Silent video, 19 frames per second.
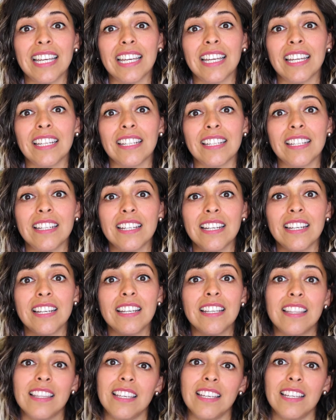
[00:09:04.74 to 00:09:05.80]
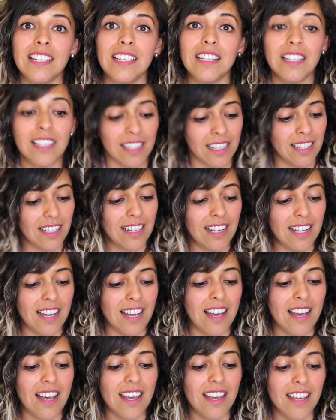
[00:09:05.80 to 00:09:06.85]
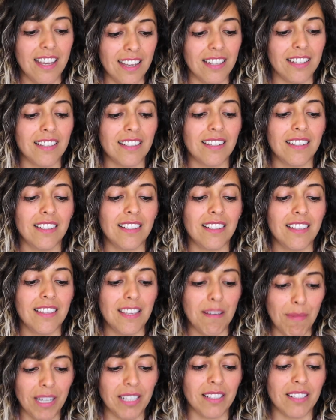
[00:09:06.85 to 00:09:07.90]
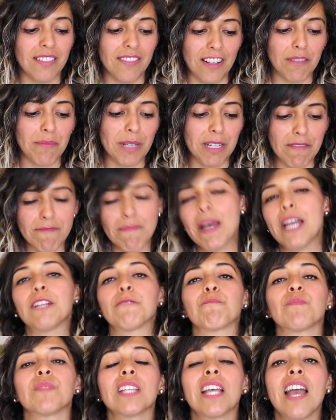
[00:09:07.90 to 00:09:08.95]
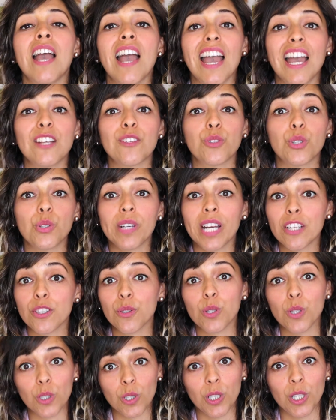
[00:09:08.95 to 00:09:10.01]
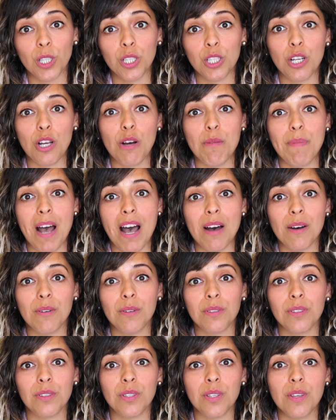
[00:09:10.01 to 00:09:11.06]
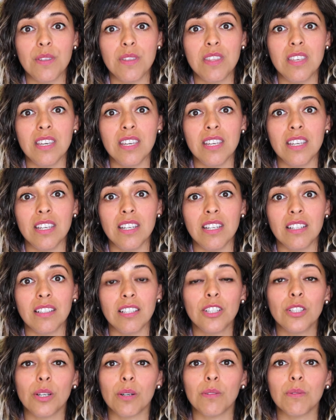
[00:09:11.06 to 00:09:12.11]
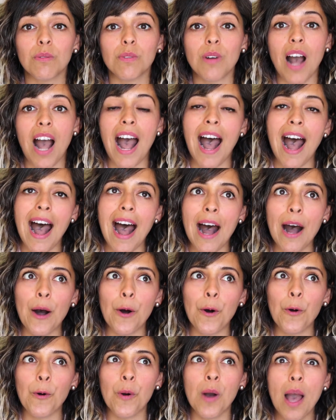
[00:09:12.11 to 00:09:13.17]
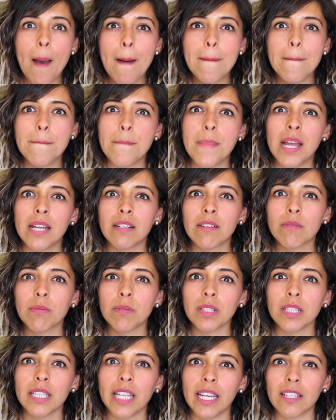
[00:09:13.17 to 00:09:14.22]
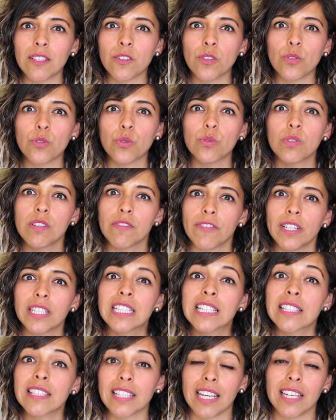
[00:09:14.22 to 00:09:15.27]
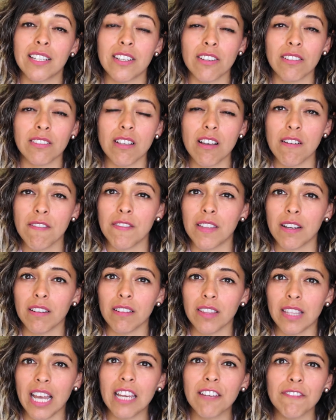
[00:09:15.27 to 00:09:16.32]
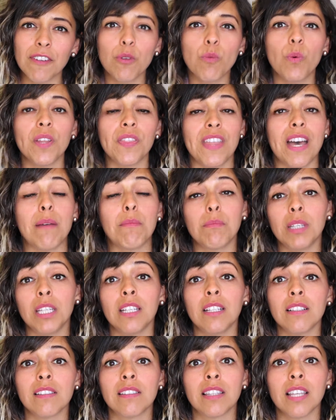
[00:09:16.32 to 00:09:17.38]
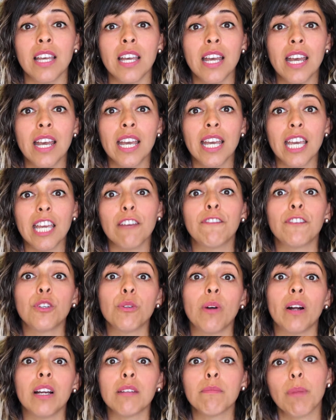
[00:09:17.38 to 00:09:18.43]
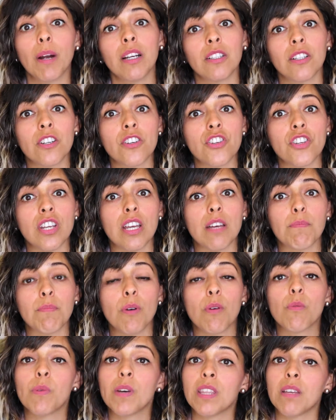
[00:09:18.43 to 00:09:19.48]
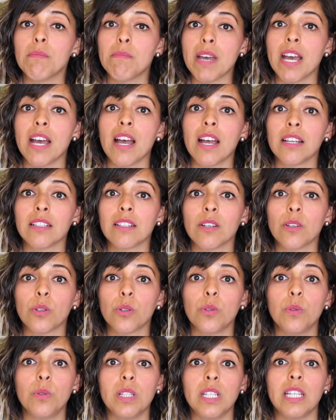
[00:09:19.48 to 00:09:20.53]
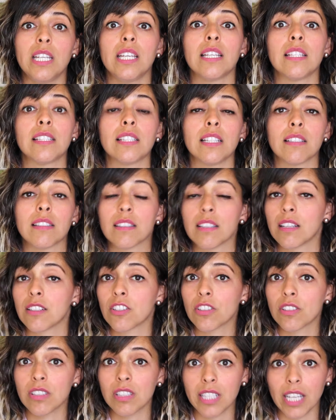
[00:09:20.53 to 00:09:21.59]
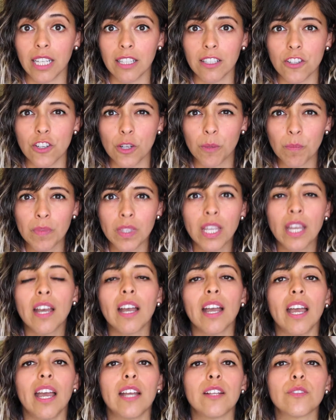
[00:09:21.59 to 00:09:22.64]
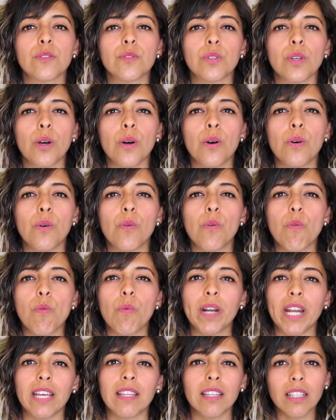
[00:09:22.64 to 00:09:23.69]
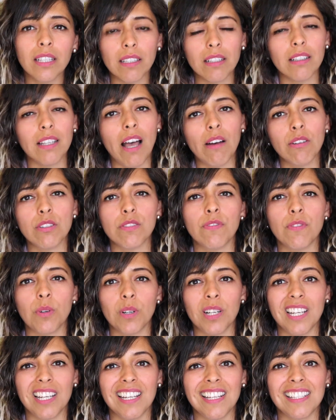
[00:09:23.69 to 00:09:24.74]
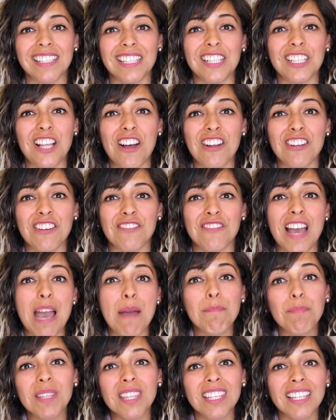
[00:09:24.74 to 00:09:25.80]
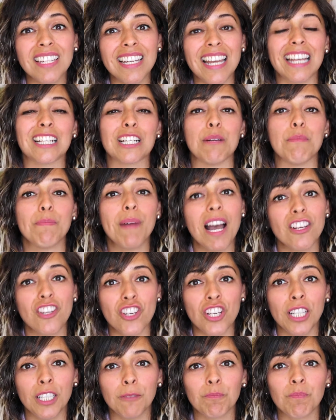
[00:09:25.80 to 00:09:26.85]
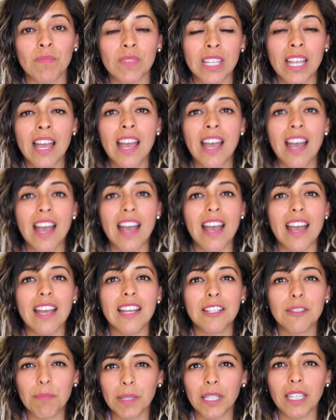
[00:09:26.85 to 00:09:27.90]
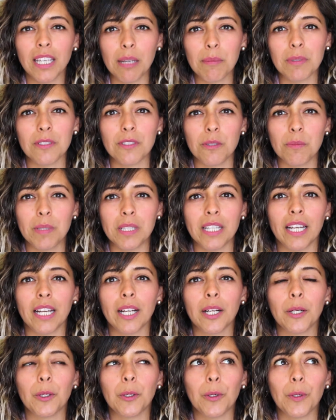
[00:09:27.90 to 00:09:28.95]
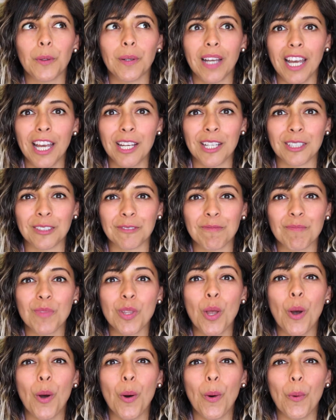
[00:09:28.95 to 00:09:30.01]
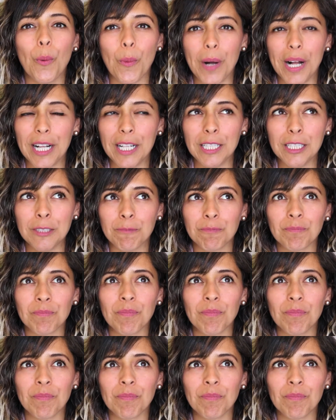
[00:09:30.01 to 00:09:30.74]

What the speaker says: in the Amazing Development of Men. And so you get to learn about how men relate to different stages of their life and what that means if you are in partnership with a man who is in such stage. And so what I think it allows for is a lot of empathy and compassion, and being able to be like, okay, well,